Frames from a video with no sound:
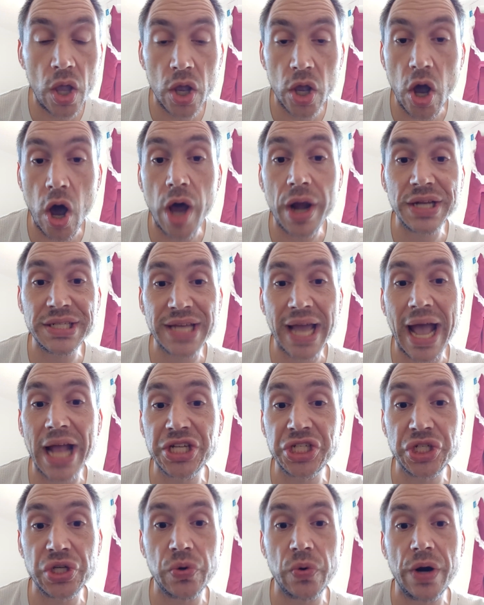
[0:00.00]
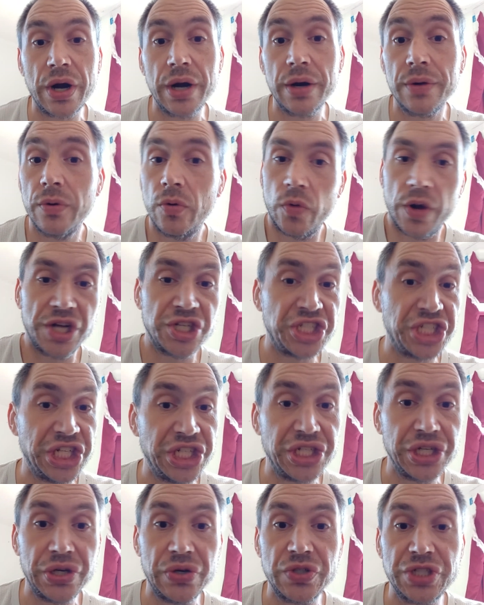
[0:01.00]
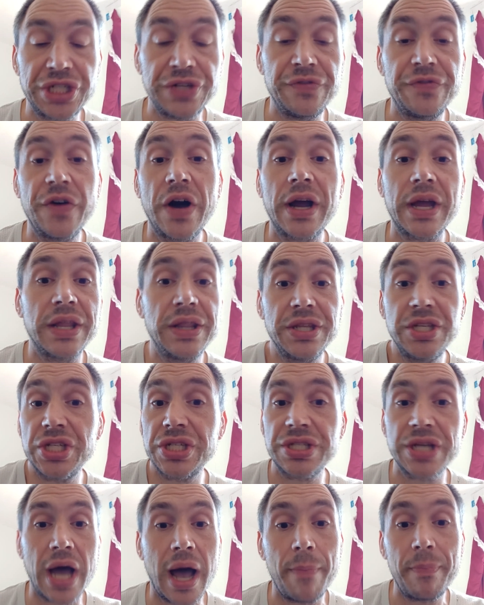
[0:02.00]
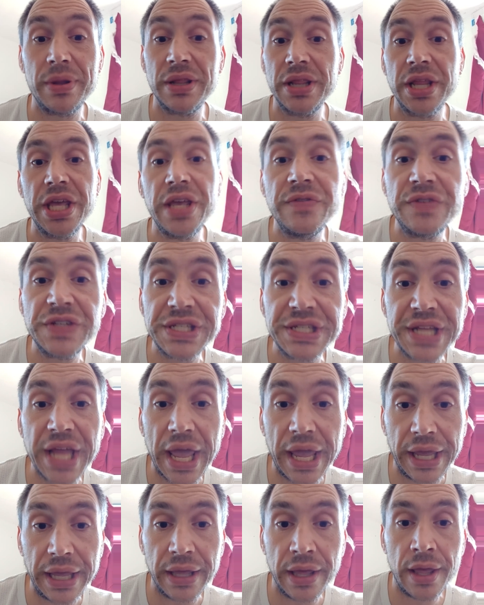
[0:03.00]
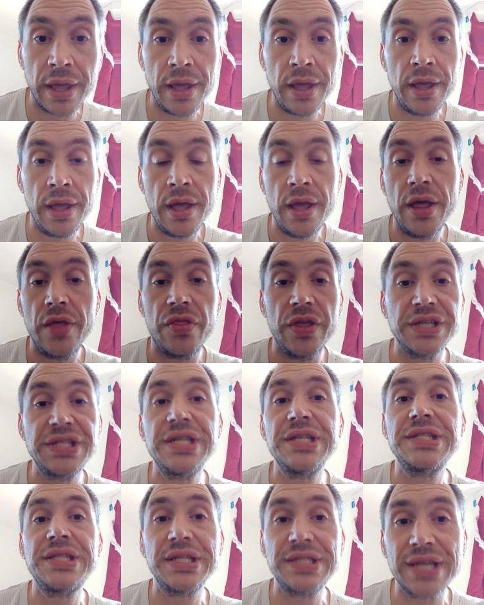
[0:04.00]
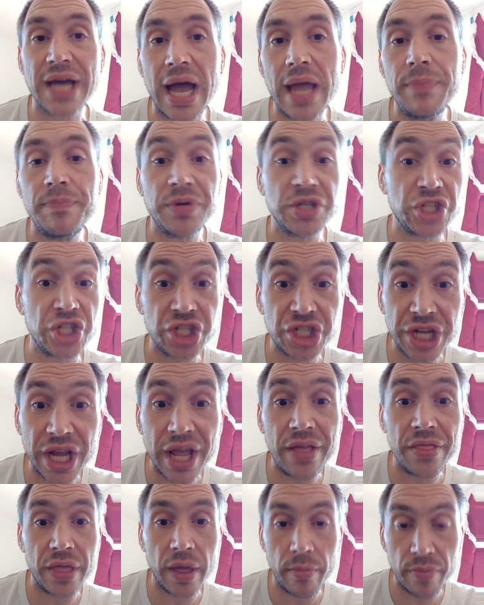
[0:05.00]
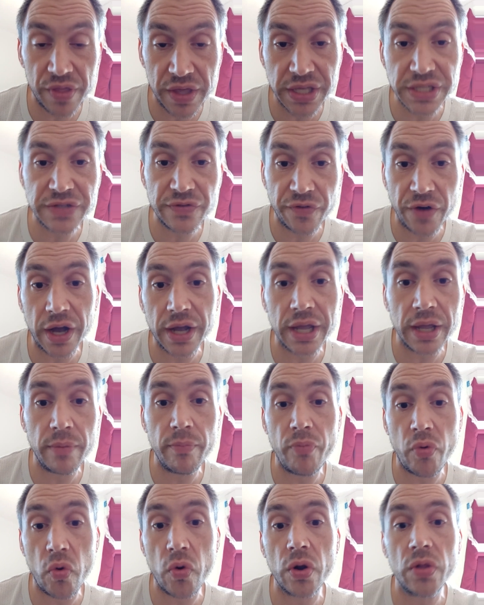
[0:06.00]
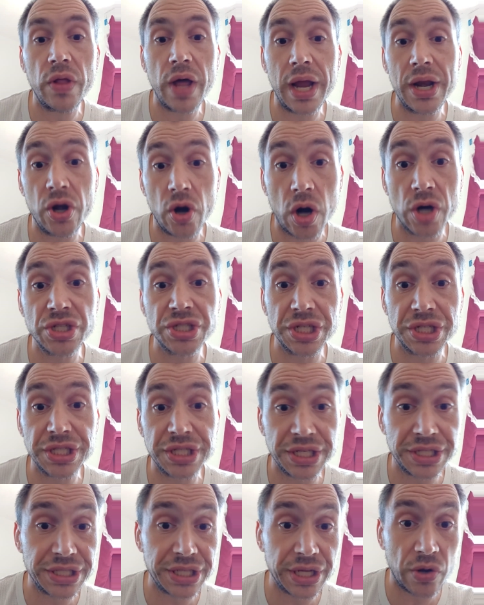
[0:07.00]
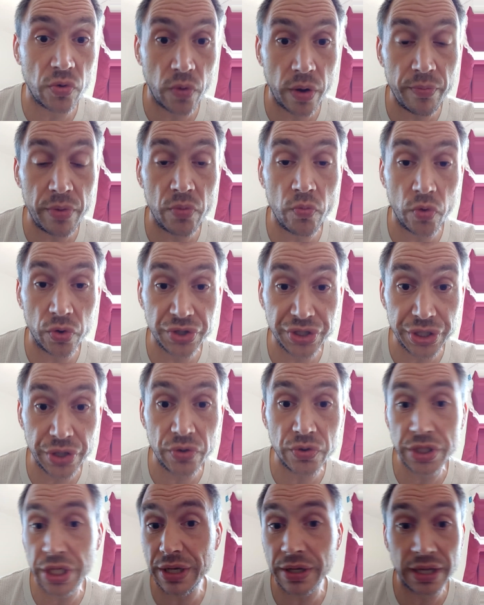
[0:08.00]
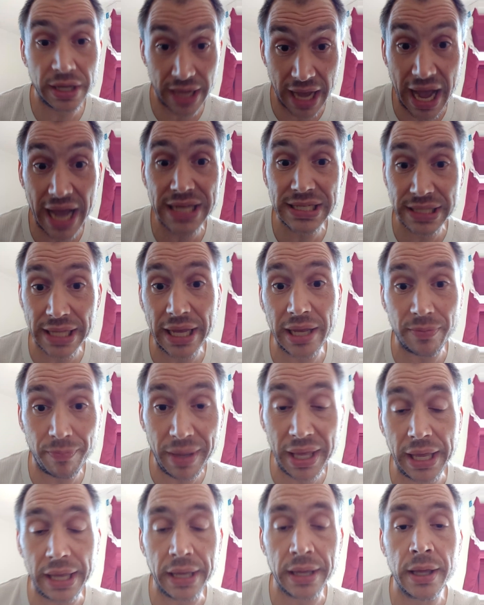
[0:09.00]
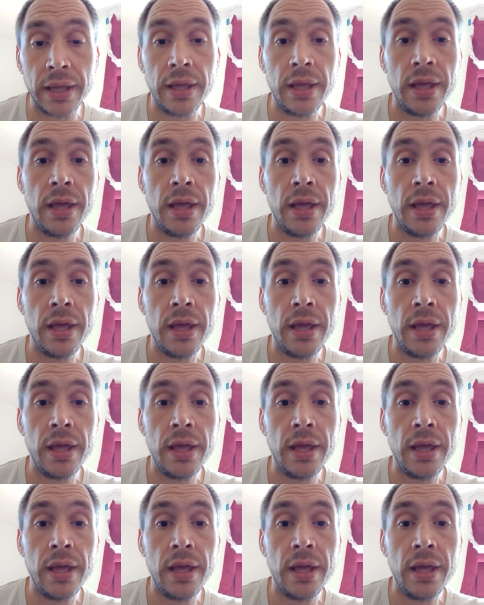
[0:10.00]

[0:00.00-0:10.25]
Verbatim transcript: Got attached to her. What does she do? She fucking just up and leaves state. This is the type of shit that these fucking borderline narcissistic women will do to guys like me.